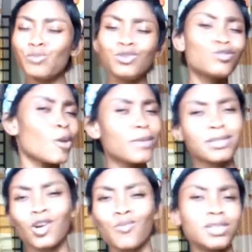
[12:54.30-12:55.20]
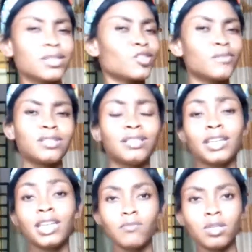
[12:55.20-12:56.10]
me, come inside. I
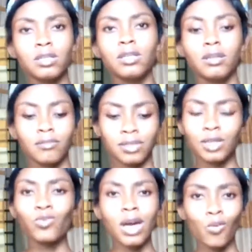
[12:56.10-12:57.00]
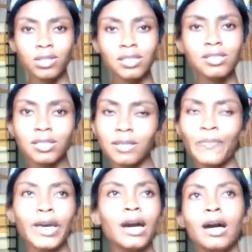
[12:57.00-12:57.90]
came in. He said, well, what is it?
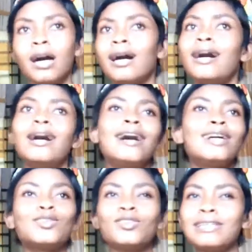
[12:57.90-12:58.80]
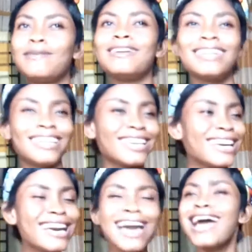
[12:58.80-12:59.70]
I told him
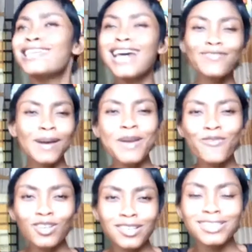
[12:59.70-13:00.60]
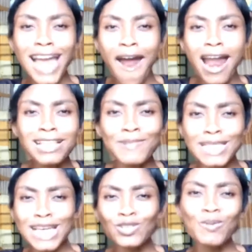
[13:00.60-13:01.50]
that after paying 4,000 naira, this
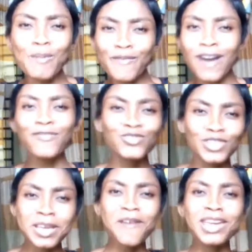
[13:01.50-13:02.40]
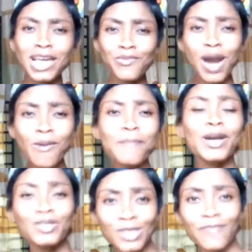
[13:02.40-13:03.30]
man said, I should come and pay 500 naira again. Where am
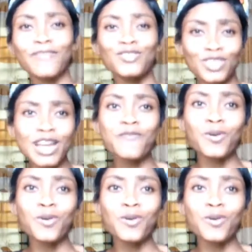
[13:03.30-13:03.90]
I going to get 500 naira